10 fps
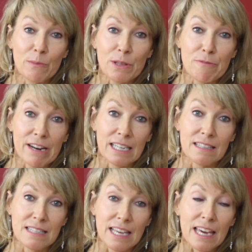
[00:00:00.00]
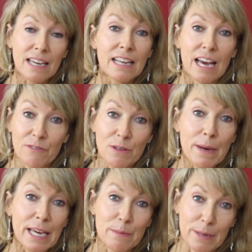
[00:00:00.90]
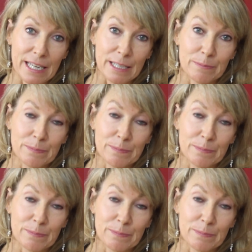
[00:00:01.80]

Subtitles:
on with the pregnancy and have the baby.